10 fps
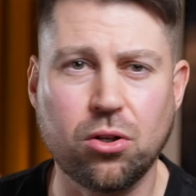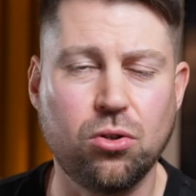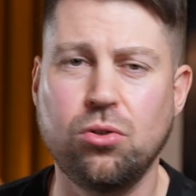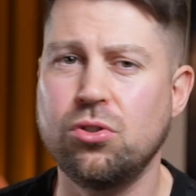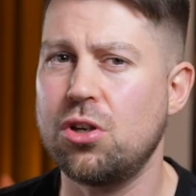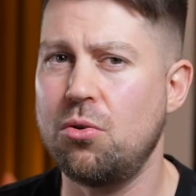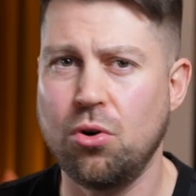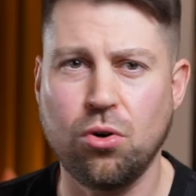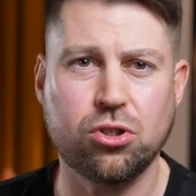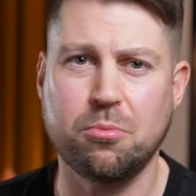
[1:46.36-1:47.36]
can also
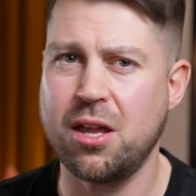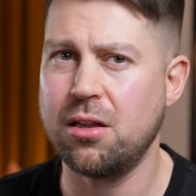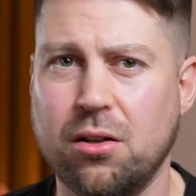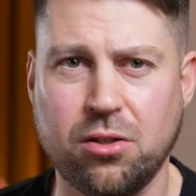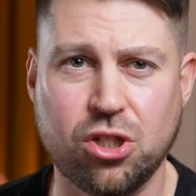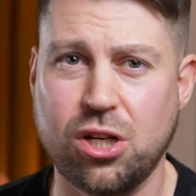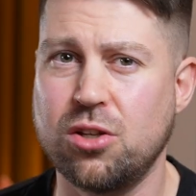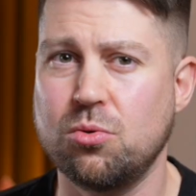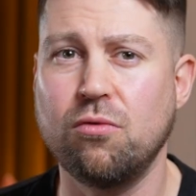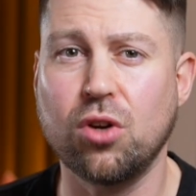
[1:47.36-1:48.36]
automate and
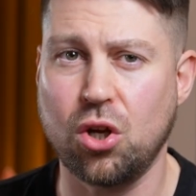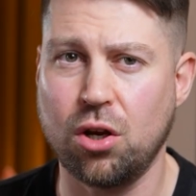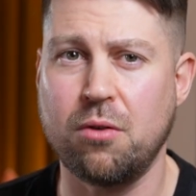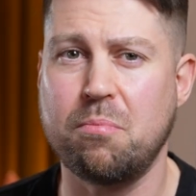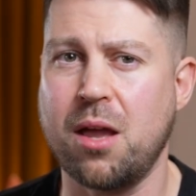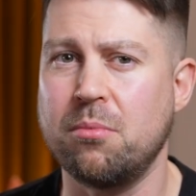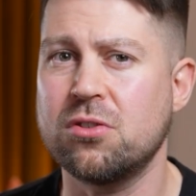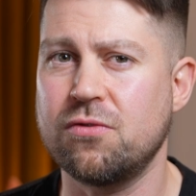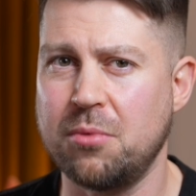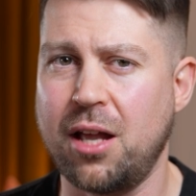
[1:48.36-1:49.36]
schedule recurring
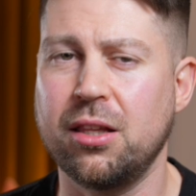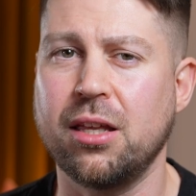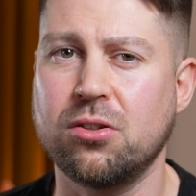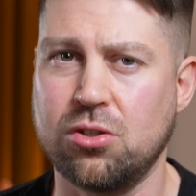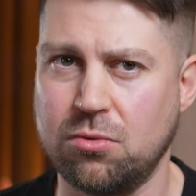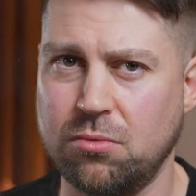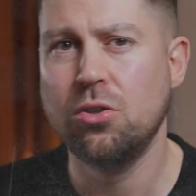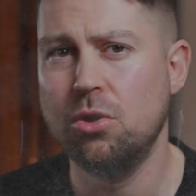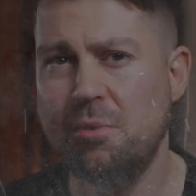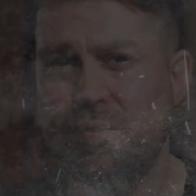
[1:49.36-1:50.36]
payments from that link too.
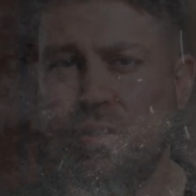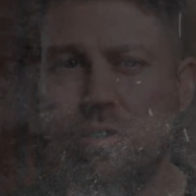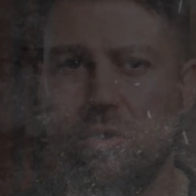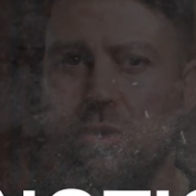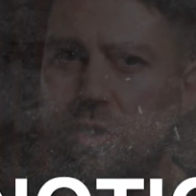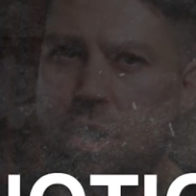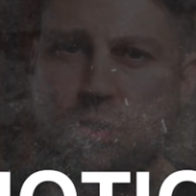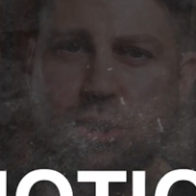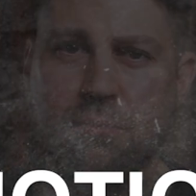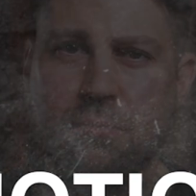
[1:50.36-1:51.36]
Number four,
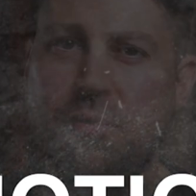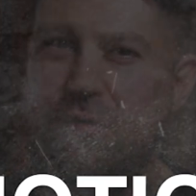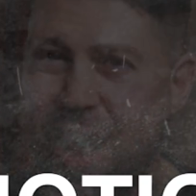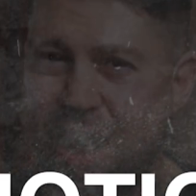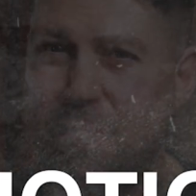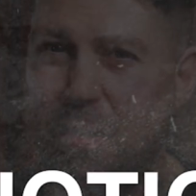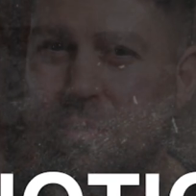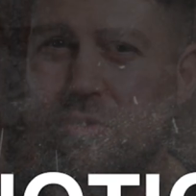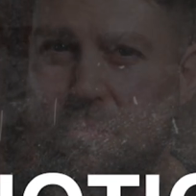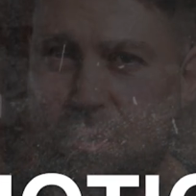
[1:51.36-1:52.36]
Notion,
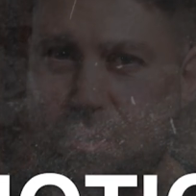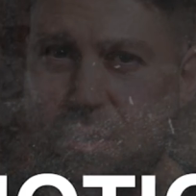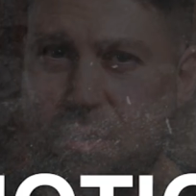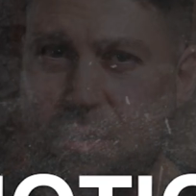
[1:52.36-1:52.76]
£5 a month.